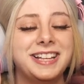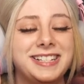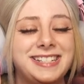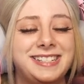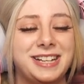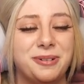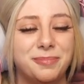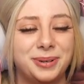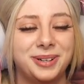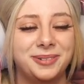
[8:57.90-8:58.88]

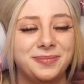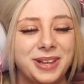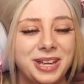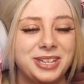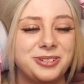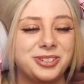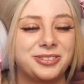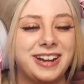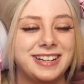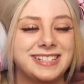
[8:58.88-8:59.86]
Simp. You
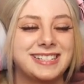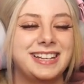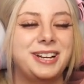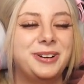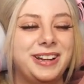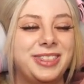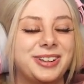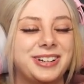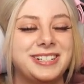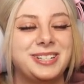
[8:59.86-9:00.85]
shredded
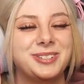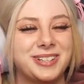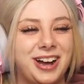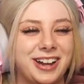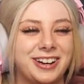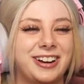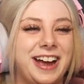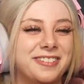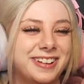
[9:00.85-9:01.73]
SlayQueen32's autograph.